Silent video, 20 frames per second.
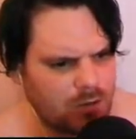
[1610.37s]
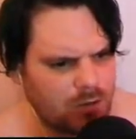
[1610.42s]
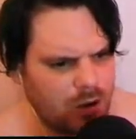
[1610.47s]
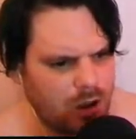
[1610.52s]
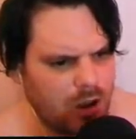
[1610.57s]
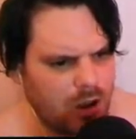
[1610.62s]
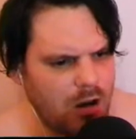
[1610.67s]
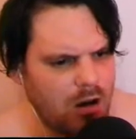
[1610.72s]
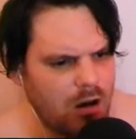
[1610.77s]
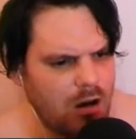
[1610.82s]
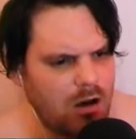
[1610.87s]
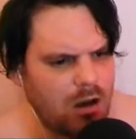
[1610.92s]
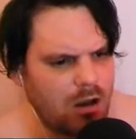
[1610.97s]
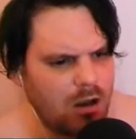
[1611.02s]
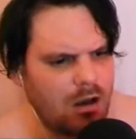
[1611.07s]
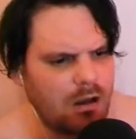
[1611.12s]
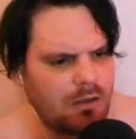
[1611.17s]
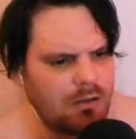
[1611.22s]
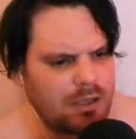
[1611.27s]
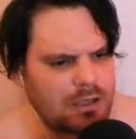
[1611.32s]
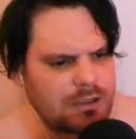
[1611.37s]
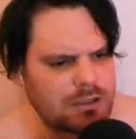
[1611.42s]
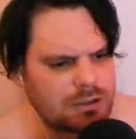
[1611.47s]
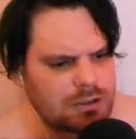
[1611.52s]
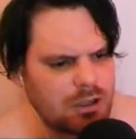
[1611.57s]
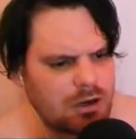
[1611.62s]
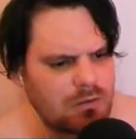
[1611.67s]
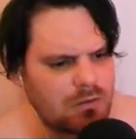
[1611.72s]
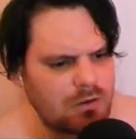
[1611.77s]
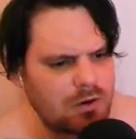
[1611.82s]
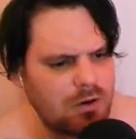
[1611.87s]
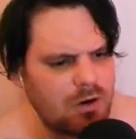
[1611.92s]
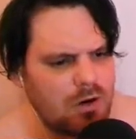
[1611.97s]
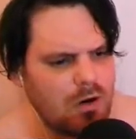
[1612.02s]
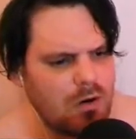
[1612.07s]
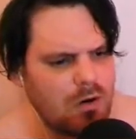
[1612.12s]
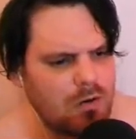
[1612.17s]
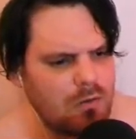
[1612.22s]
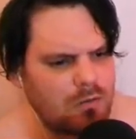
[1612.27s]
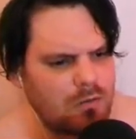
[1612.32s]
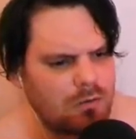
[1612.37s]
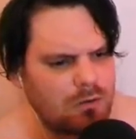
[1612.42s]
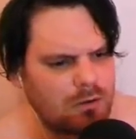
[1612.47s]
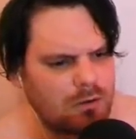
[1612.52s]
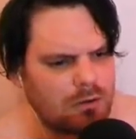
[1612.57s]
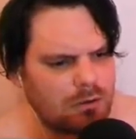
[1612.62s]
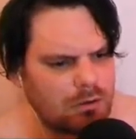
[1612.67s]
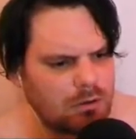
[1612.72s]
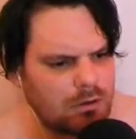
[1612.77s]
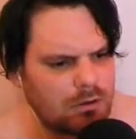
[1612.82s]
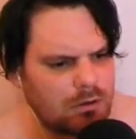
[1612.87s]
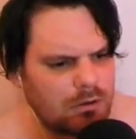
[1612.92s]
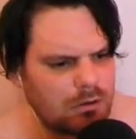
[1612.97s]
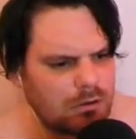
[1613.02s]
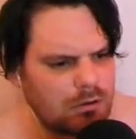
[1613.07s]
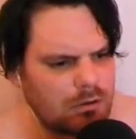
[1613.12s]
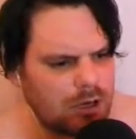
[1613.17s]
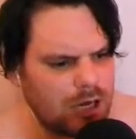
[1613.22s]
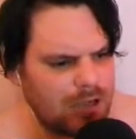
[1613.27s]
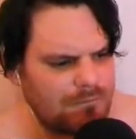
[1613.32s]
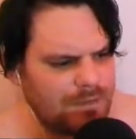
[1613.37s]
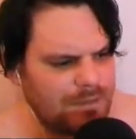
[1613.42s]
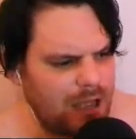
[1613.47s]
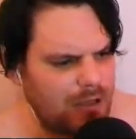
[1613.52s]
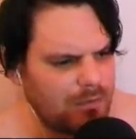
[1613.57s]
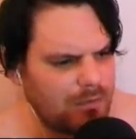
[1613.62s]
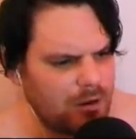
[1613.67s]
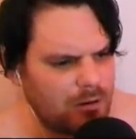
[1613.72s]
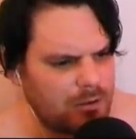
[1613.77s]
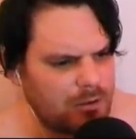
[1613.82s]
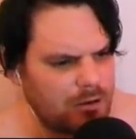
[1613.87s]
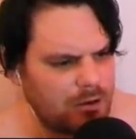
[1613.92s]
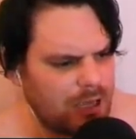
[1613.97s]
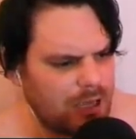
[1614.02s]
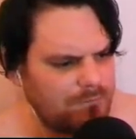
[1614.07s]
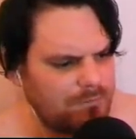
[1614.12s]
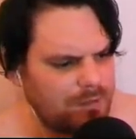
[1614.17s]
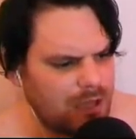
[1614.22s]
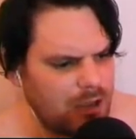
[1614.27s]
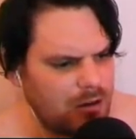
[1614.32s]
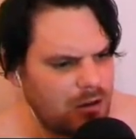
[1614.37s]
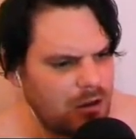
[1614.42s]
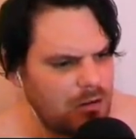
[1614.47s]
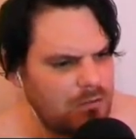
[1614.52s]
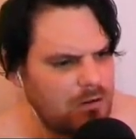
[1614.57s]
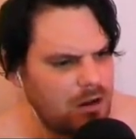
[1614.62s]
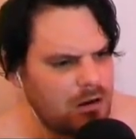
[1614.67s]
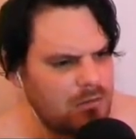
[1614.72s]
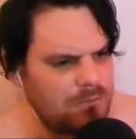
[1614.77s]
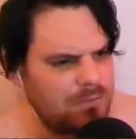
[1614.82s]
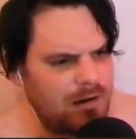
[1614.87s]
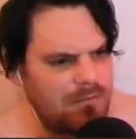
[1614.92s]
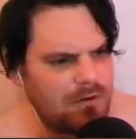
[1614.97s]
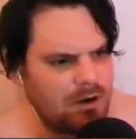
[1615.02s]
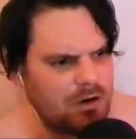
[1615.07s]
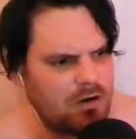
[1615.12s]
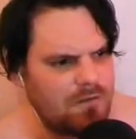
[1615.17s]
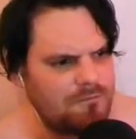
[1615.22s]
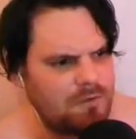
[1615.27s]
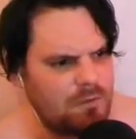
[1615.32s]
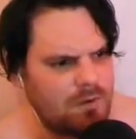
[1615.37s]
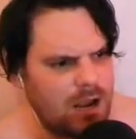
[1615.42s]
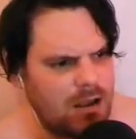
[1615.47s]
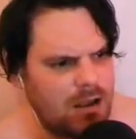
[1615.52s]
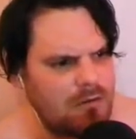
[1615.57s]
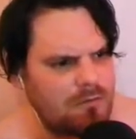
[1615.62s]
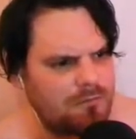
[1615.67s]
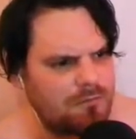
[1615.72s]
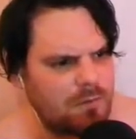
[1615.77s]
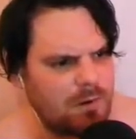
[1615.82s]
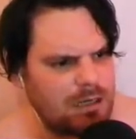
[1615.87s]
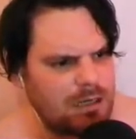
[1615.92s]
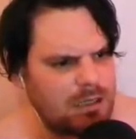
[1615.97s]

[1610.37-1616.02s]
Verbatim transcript: Ah, oh, that's so cool. I love that though. Can I have that? Oh no, apparently I got full health. When,